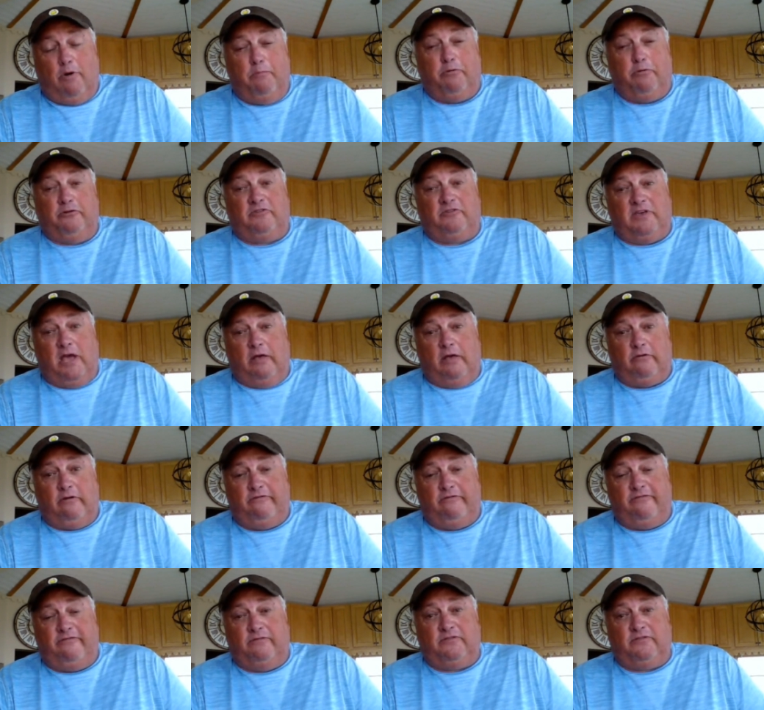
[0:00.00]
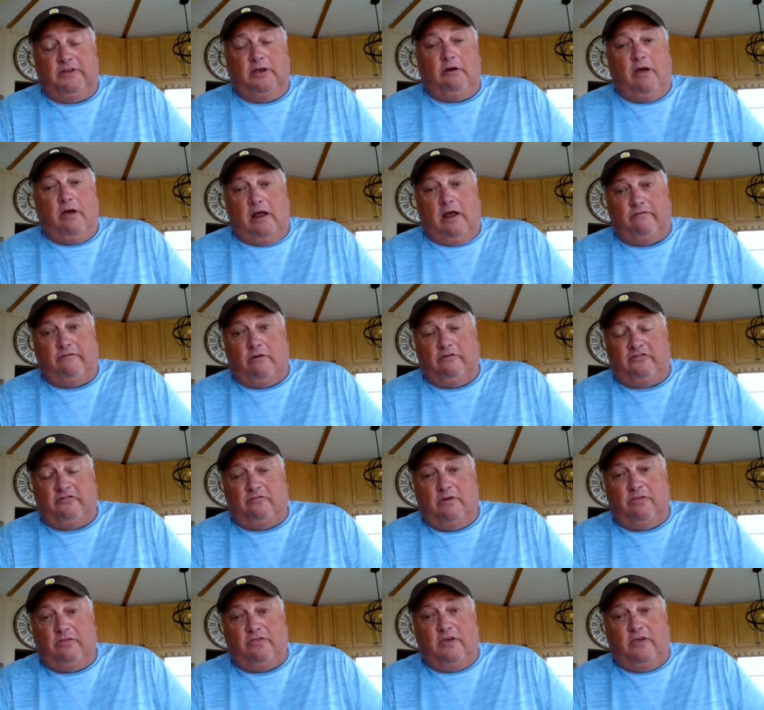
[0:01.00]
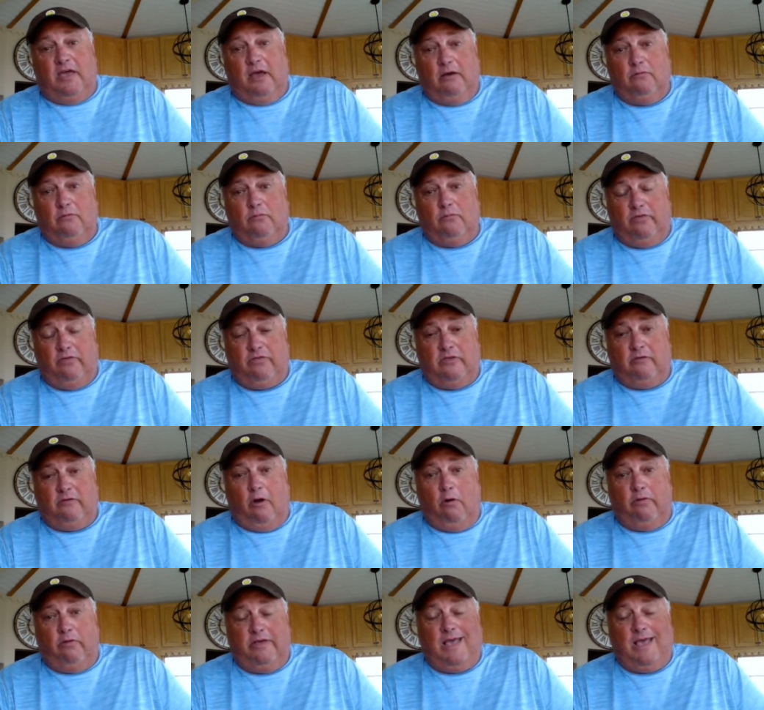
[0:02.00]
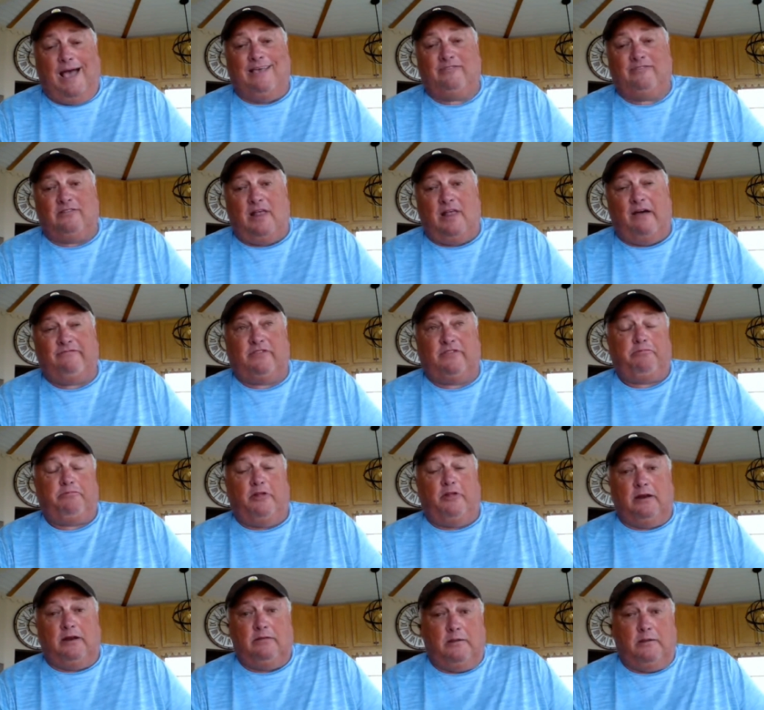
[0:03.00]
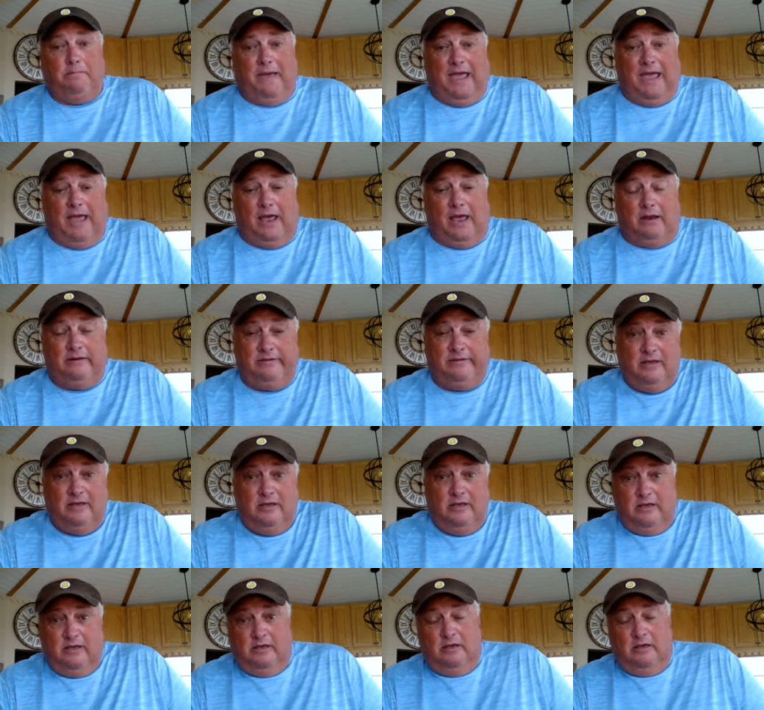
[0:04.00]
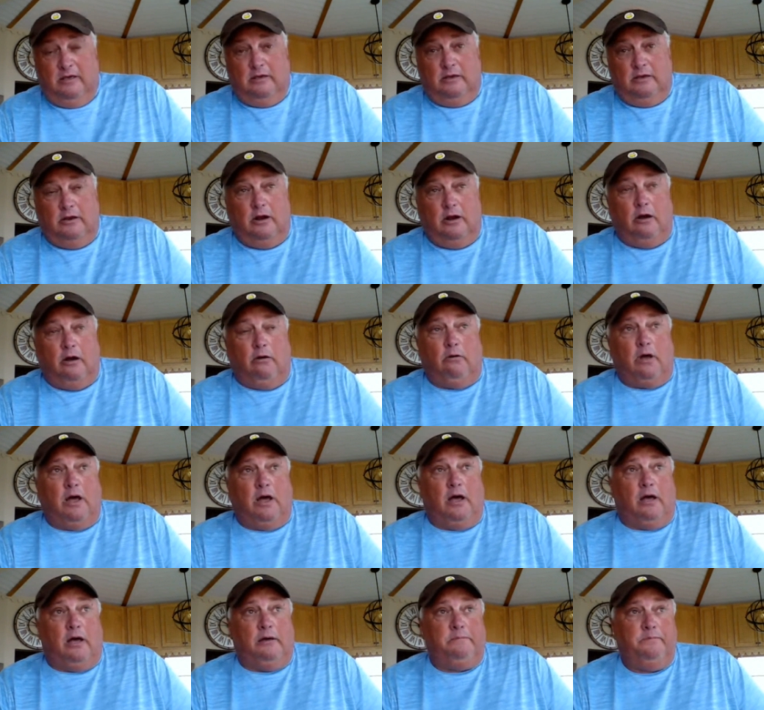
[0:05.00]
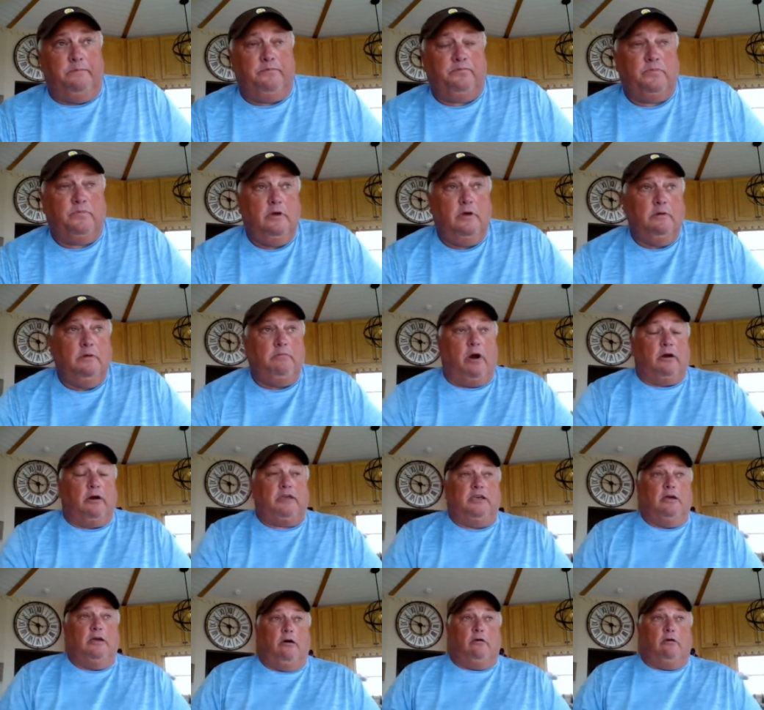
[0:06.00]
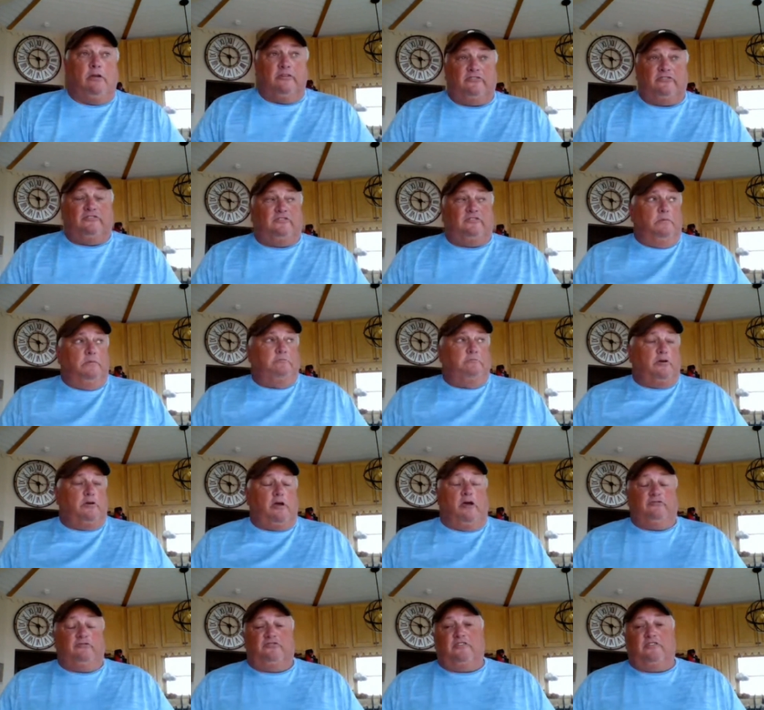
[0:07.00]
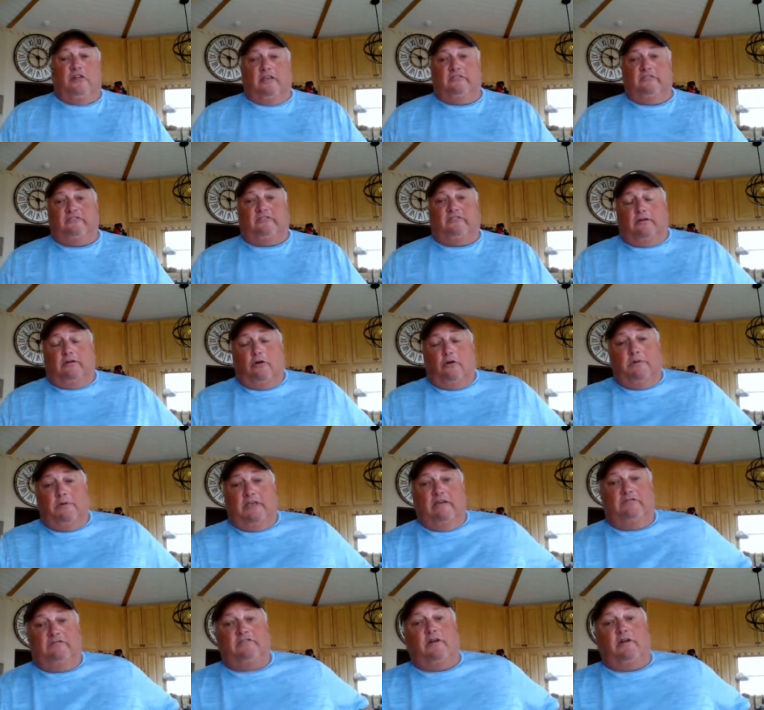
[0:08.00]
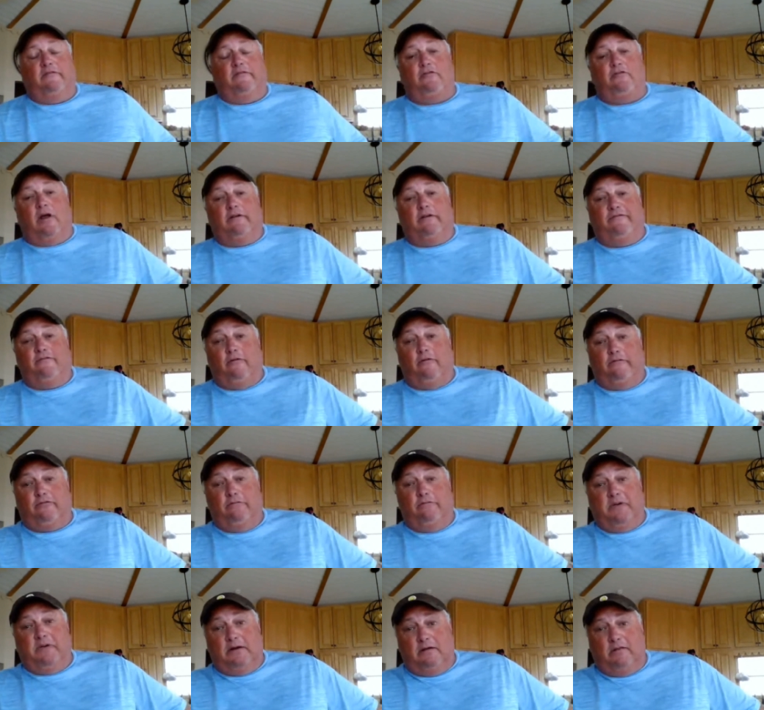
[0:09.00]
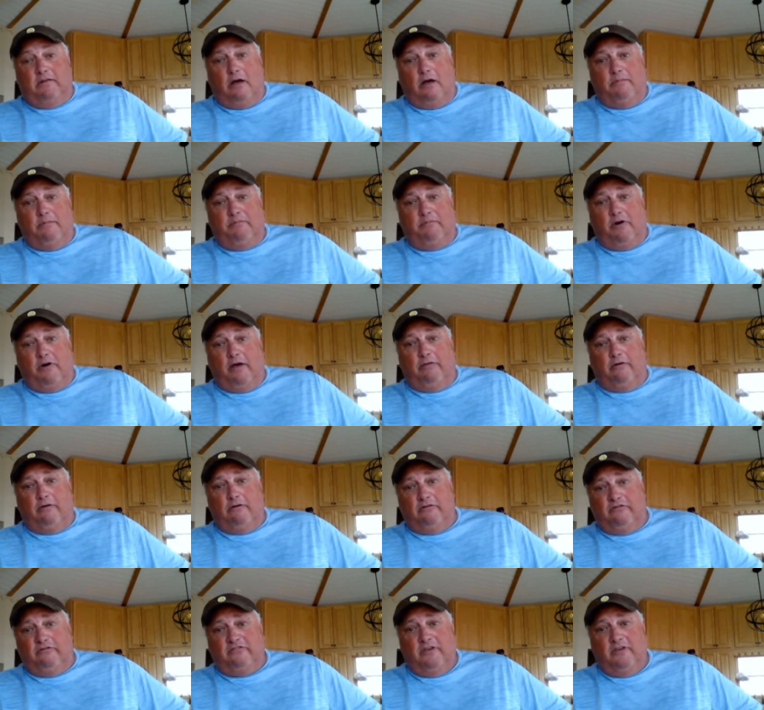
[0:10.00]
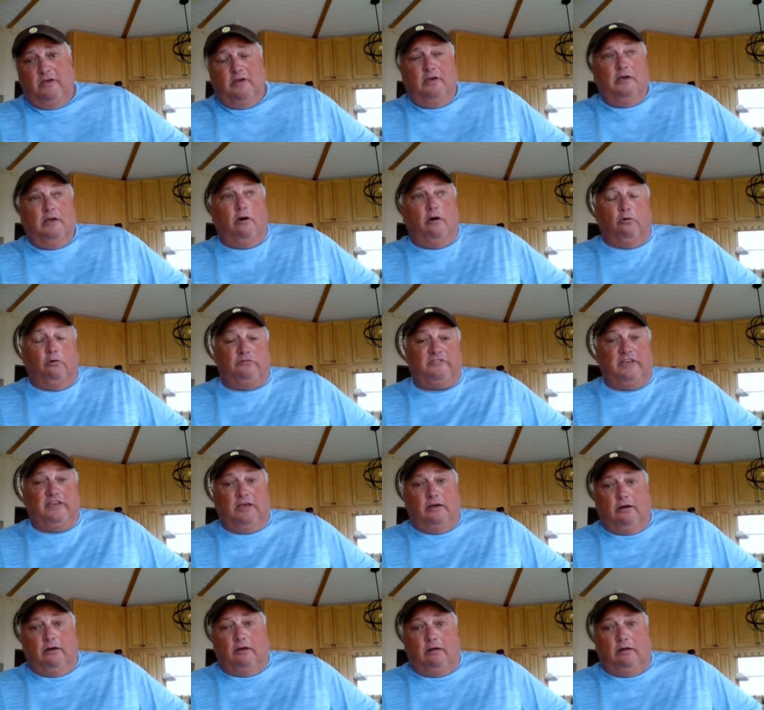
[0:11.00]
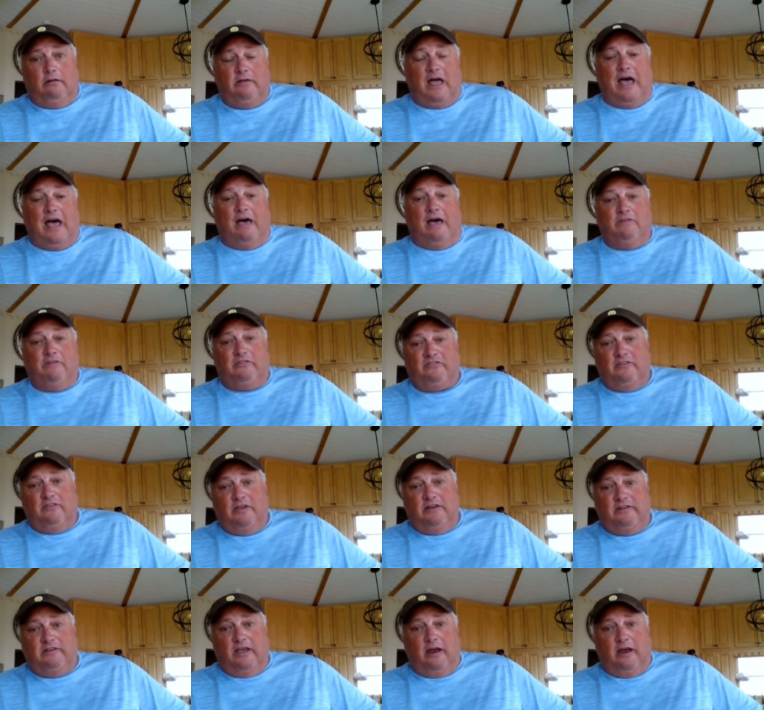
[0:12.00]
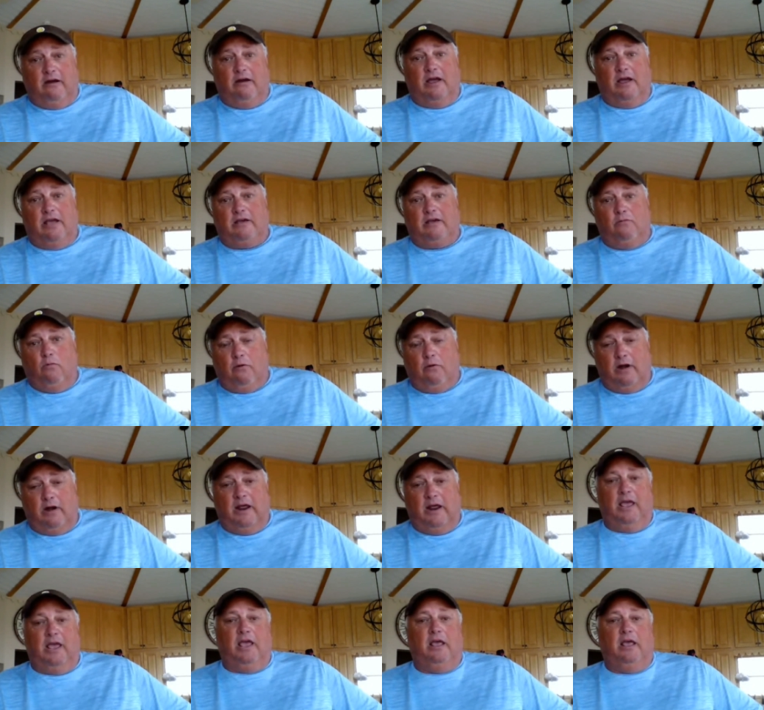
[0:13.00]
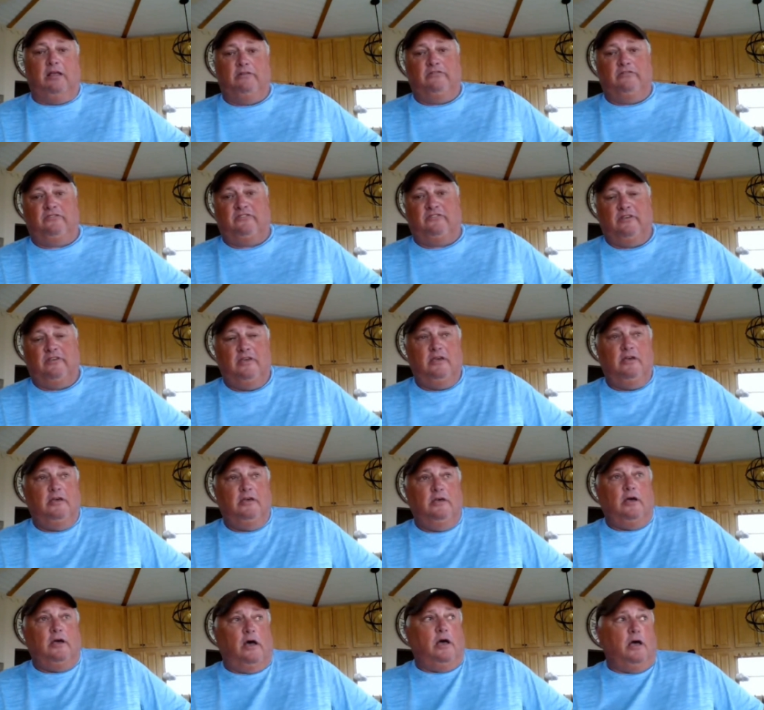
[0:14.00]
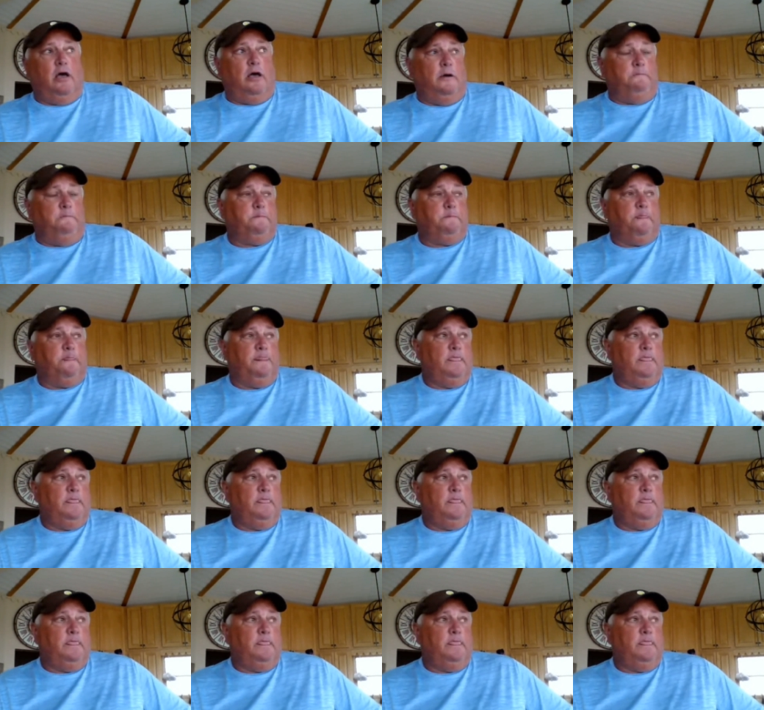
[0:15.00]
put together a 50 year anniversary thing with only guys left that played in the band. You know, um, Mark Ionis, the percussionist that nobody gives enough credit for for being in Allman Brothers, Oteil, obviously Derek, Warren Haynes, um,